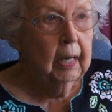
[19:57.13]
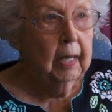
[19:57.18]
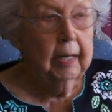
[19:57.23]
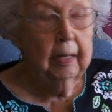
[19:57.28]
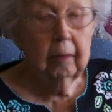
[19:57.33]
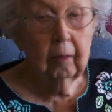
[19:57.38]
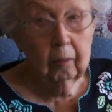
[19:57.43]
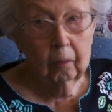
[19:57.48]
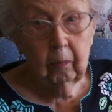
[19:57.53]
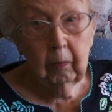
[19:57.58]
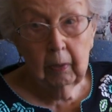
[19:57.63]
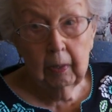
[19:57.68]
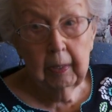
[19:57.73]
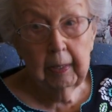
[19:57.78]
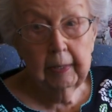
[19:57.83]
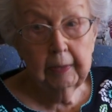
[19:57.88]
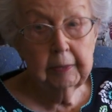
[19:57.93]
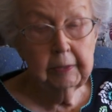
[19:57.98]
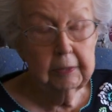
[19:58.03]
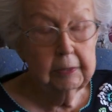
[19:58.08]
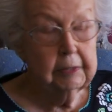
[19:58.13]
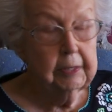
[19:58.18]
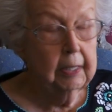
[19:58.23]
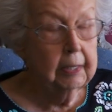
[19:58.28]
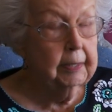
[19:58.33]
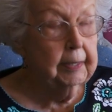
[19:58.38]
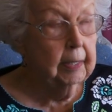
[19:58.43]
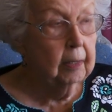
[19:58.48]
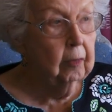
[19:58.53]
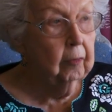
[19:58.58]
ill, where I had to
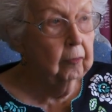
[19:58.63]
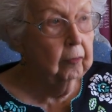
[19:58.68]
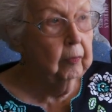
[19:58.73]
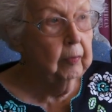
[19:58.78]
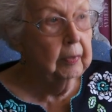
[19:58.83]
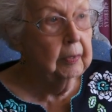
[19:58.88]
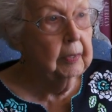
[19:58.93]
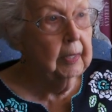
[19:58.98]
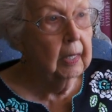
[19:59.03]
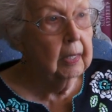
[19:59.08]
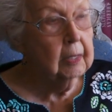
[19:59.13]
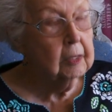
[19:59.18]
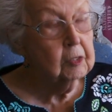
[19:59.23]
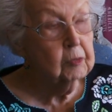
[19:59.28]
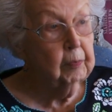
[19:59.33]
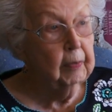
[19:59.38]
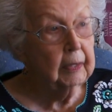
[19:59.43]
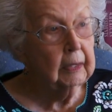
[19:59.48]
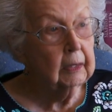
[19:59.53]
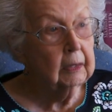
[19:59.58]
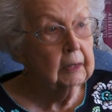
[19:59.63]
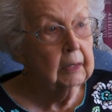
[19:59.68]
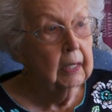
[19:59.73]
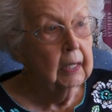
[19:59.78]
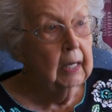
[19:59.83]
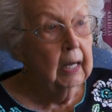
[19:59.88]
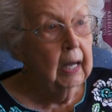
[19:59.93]
take care of him in the hospital,